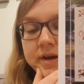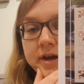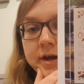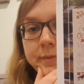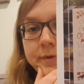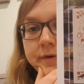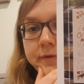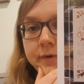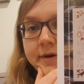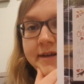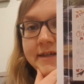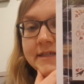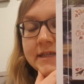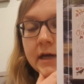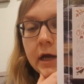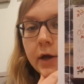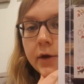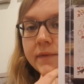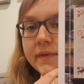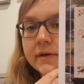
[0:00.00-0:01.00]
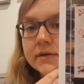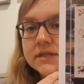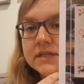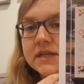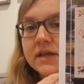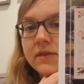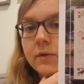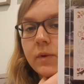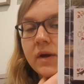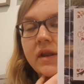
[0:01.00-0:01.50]
a couple of weeks ago, and there was
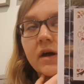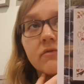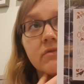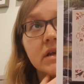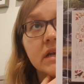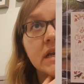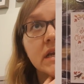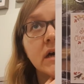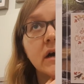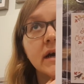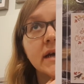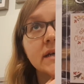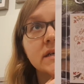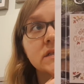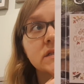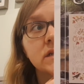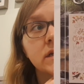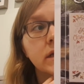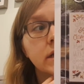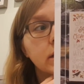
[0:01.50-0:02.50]
another one I really liked.